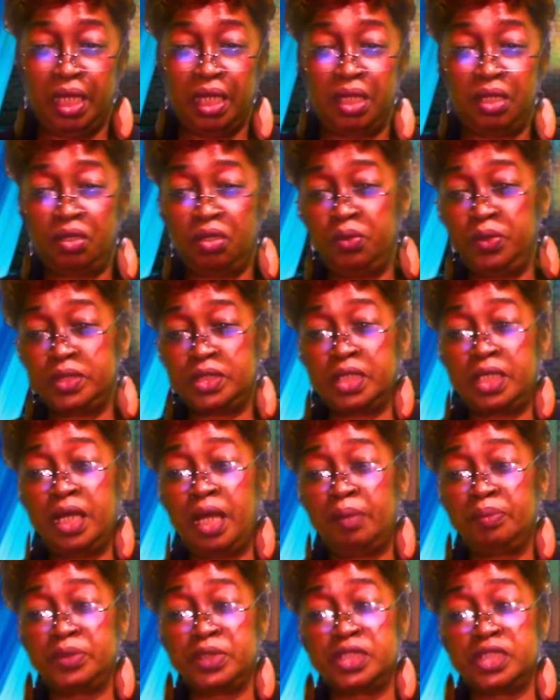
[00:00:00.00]
It always
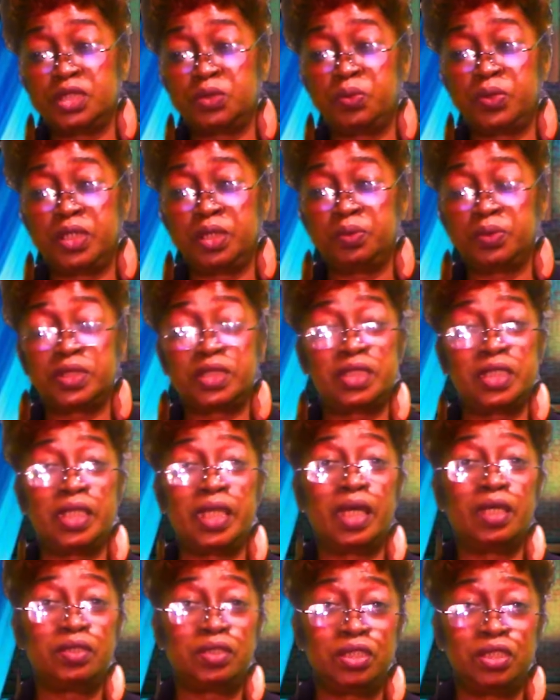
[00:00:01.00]
accomplishes what it was sent
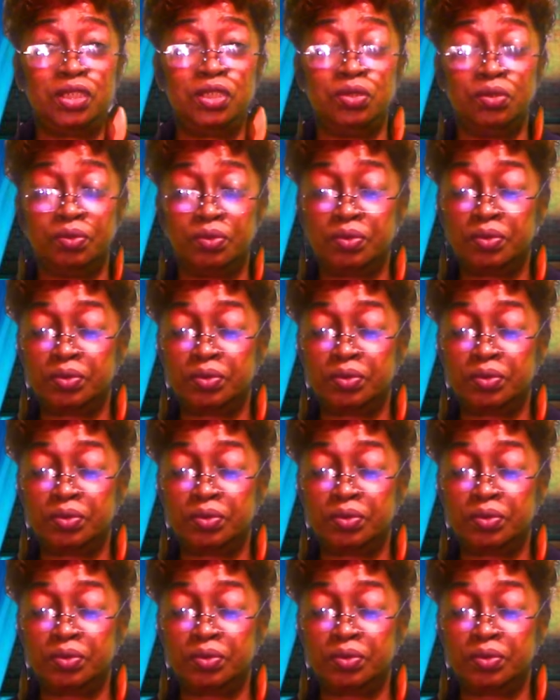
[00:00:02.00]
out to do.